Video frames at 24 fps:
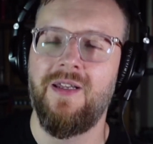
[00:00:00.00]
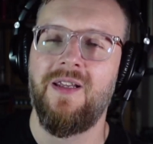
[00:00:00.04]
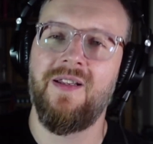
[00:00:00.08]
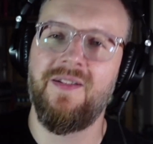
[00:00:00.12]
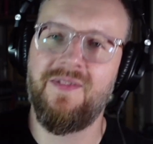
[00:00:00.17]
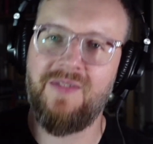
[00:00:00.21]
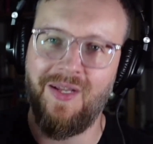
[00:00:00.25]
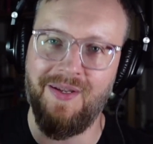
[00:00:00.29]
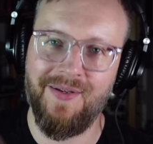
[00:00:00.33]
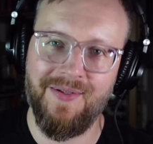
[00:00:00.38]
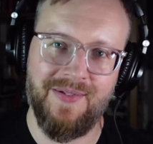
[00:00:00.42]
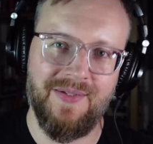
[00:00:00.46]

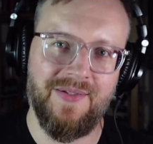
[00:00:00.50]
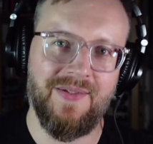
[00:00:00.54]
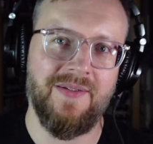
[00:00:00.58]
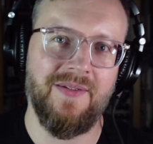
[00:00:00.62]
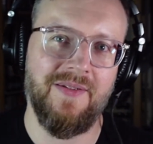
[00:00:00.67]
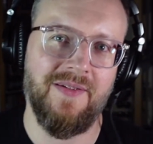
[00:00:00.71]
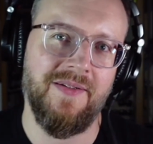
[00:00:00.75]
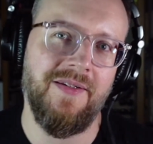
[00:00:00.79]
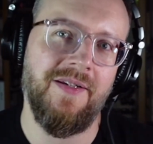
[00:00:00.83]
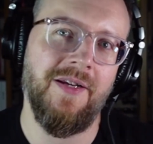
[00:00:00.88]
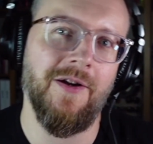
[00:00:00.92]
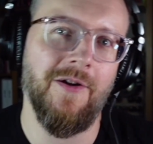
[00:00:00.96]
does,
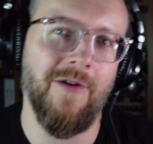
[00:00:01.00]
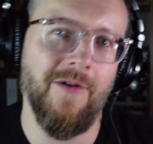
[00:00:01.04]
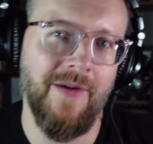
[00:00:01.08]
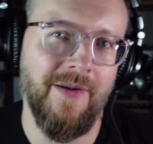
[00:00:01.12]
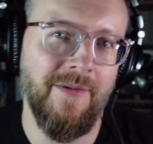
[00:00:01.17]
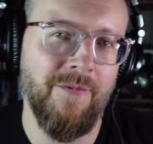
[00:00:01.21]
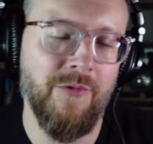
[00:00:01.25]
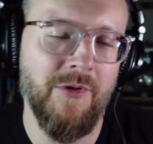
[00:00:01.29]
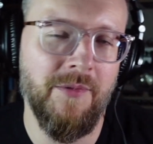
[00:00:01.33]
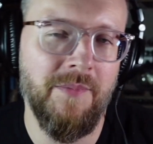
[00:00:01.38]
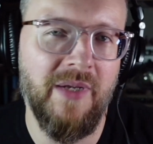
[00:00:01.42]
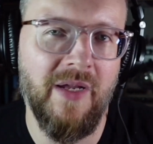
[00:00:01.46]
it
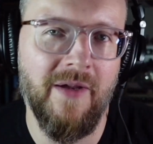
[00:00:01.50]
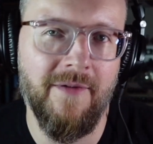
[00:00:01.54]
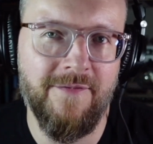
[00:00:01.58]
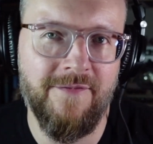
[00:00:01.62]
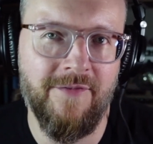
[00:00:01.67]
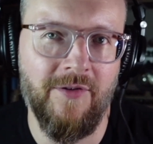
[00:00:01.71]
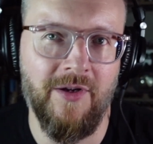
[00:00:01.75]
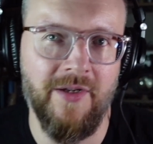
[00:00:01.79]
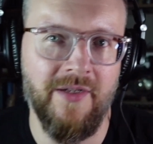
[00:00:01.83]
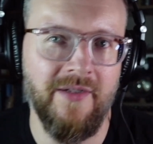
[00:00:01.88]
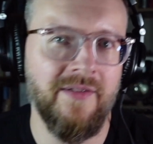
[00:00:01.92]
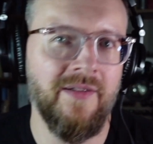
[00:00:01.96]
would be a
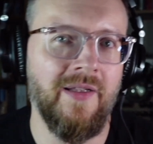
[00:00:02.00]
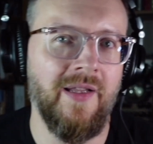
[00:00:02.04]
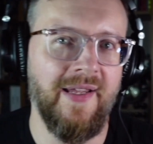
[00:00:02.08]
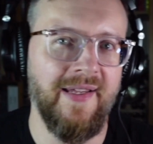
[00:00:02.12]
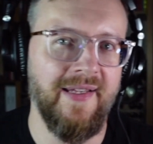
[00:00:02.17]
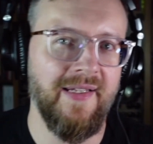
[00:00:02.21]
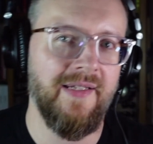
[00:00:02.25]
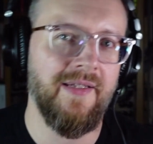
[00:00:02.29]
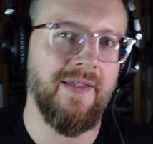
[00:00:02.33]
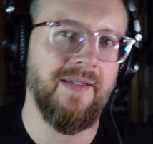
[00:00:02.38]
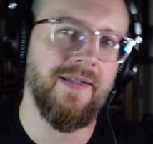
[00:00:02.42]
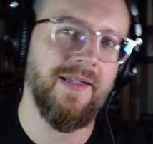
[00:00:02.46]
fun, like,
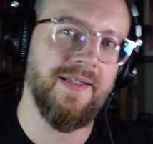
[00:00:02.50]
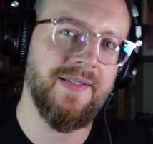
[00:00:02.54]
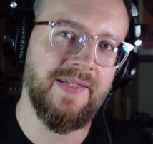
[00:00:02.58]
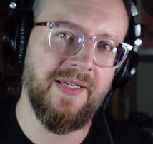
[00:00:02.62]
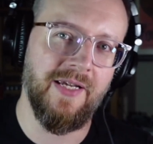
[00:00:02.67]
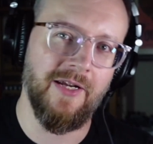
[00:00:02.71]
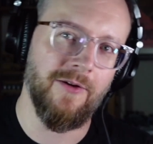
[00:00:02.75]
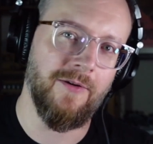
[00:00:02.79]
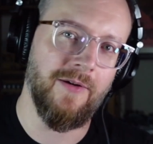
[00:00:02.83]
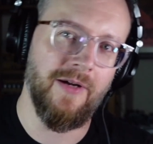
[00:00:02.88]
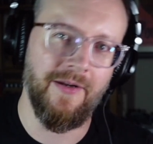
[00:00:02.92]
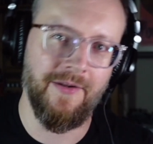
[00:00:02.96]
let's get
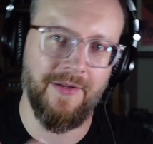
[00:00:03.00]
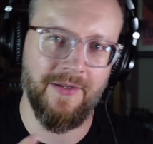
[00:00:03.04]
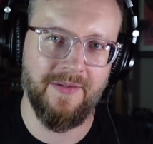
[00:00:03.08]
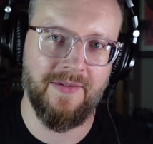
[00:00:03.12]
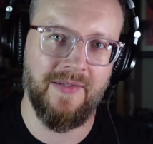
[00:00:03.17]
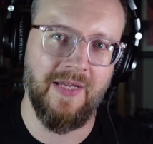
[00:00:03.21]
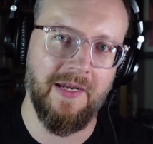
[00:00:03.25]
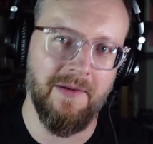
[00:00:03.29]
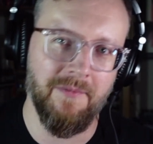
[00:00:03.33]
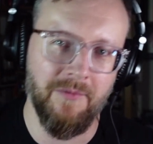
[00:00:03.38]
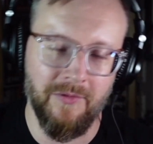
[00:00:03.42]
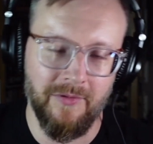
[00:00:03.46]
around the
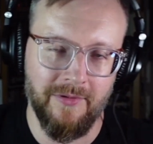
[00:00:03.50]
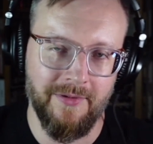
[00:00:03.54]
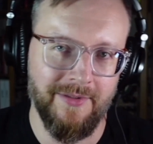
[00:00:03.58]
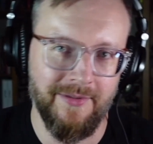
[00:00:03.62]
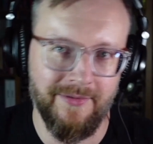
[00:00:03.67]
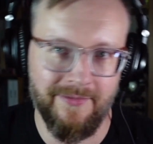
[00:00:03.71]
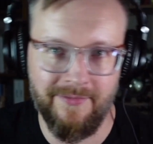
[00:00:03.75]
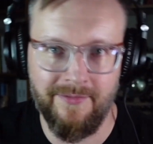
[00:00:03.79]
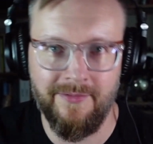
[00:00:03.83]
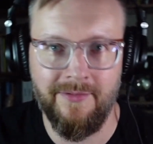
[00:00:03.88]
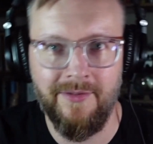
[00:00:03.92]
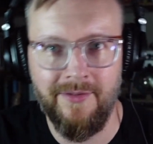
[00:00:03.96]
table and
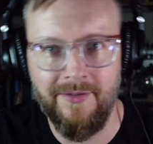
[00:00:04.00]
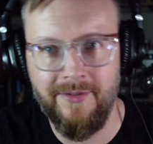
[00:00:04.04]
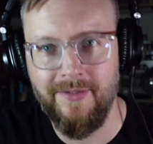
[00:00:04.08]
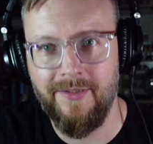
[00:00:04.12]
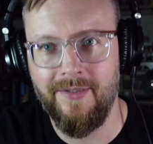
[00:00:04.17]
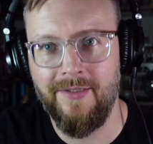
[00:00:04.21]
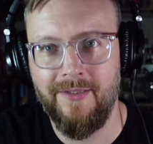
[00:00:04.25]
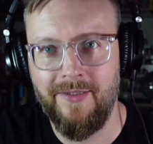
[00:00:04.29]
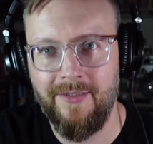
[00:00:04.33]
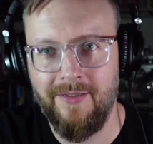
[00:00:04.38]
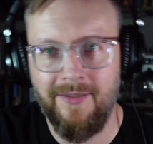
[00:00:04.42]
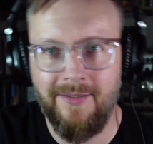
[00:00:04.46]

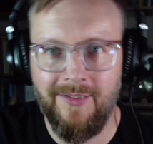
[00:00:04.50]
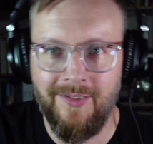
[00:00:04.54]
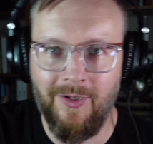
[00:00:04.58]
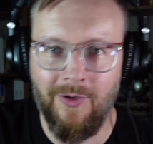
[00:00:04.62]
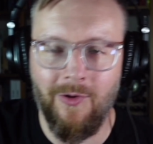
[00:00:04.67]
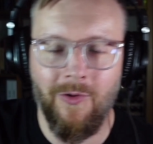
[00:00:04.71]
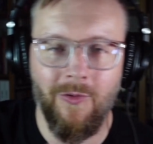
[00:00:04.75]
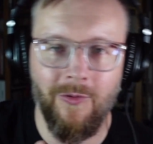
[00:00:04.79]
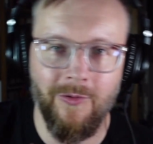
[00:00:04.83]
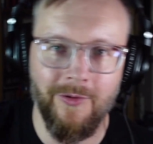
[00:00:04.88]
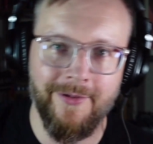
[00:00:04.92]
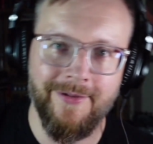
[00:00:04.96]

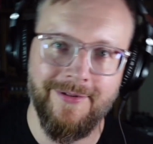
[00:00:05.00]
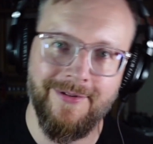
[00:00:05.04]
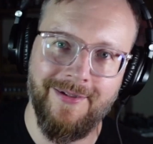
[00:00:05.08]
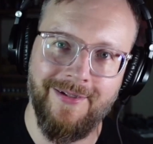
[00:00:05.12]
hold,